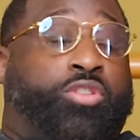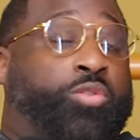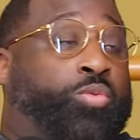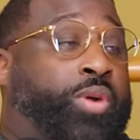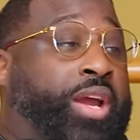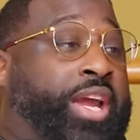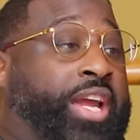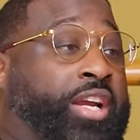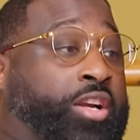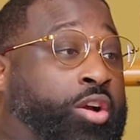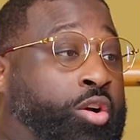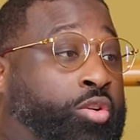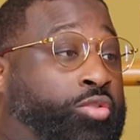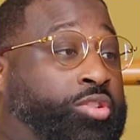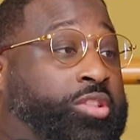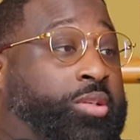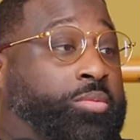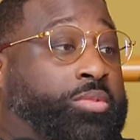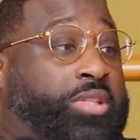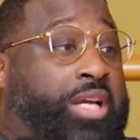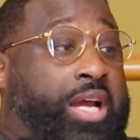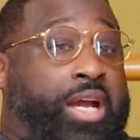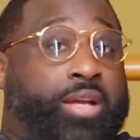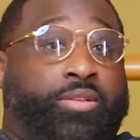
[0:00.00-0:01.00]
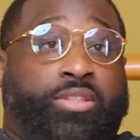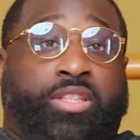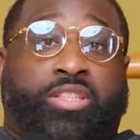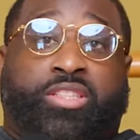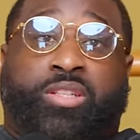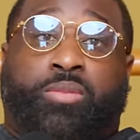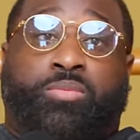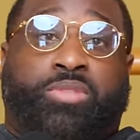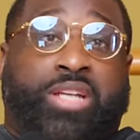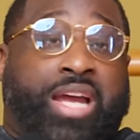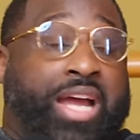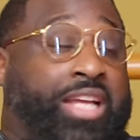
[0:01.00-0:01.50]
the way it goes sometimes, mm-hmm. and
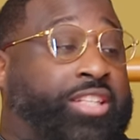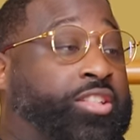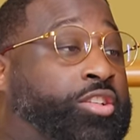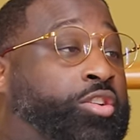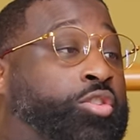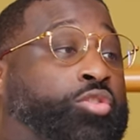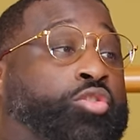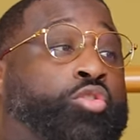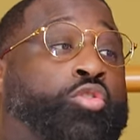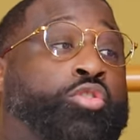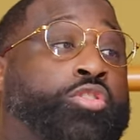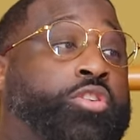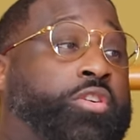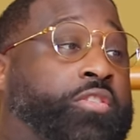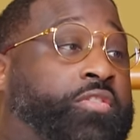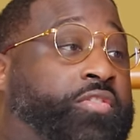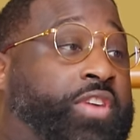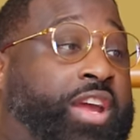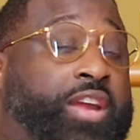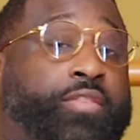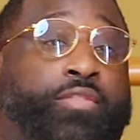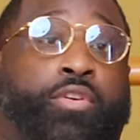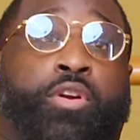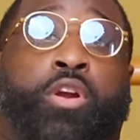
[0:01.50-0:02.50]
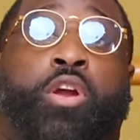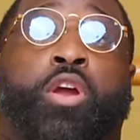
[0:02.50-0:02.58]
sometimes it don't go in your favor.